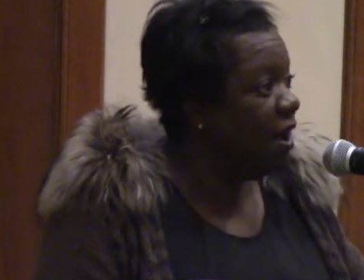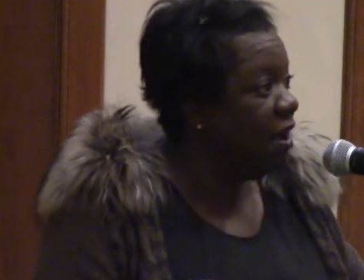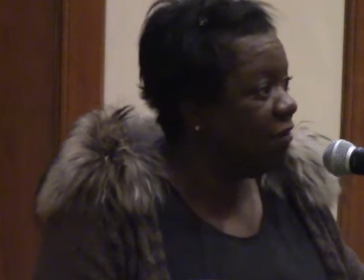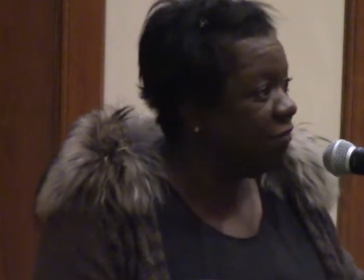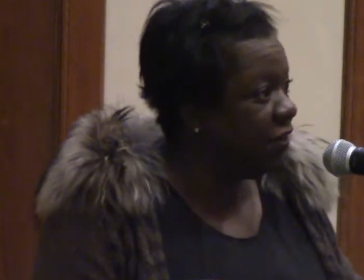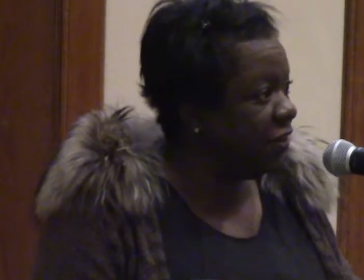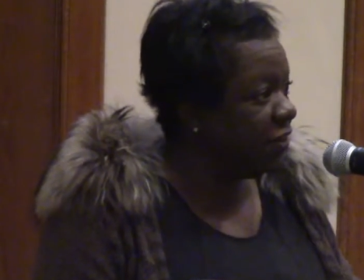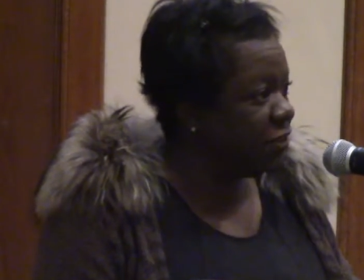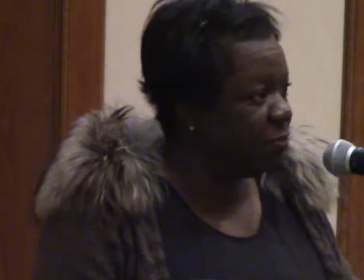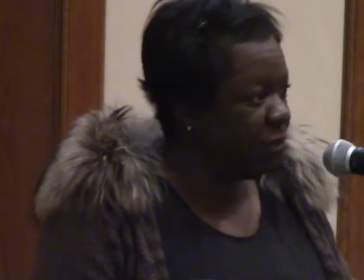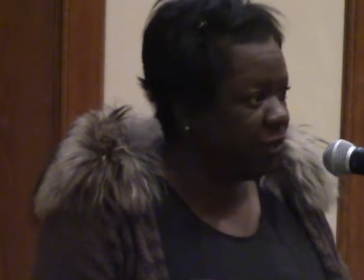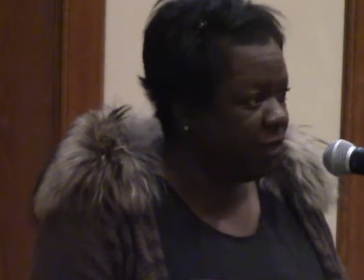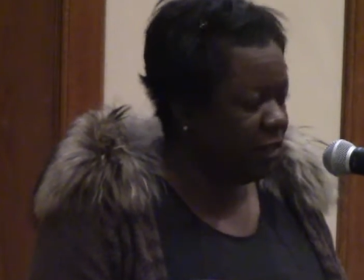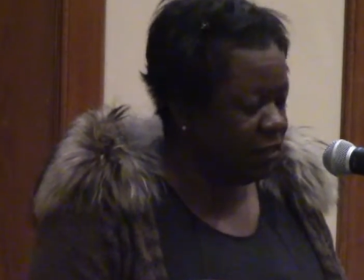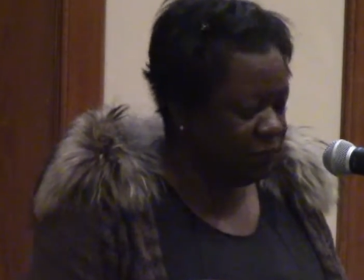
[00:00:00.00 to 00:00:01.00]
of these
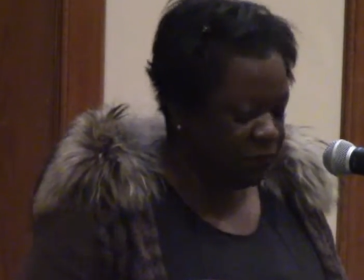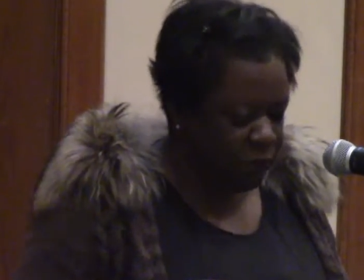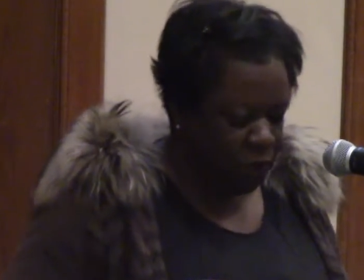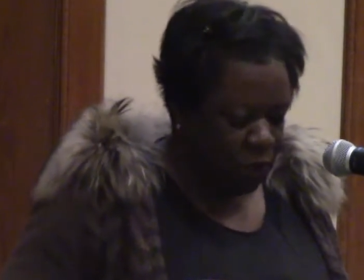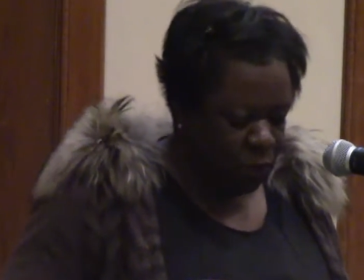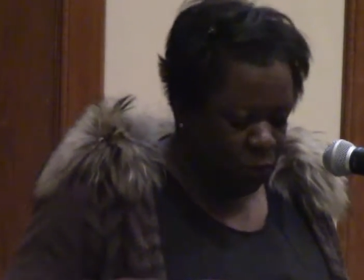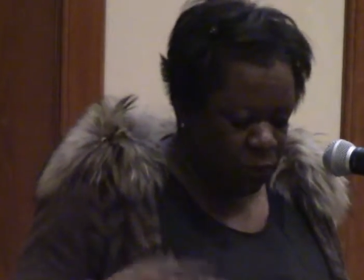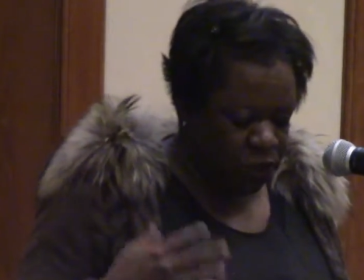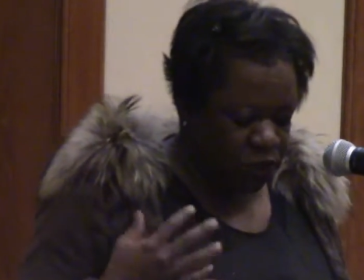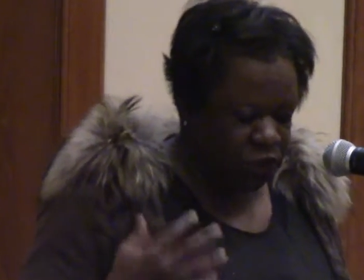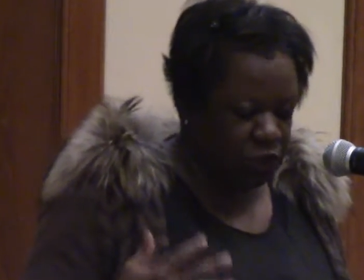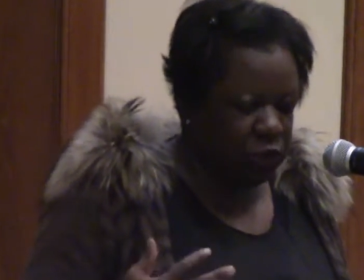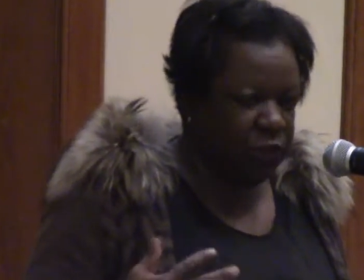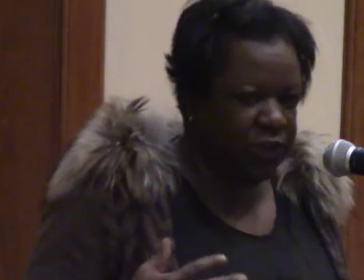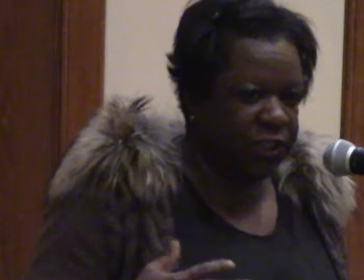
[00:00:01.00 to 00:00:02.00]
beliefs,
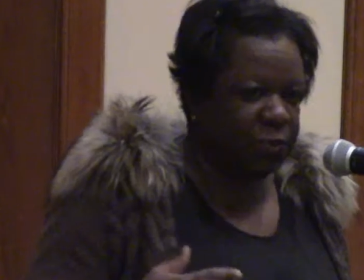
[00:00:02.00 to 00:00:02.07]
which U.S.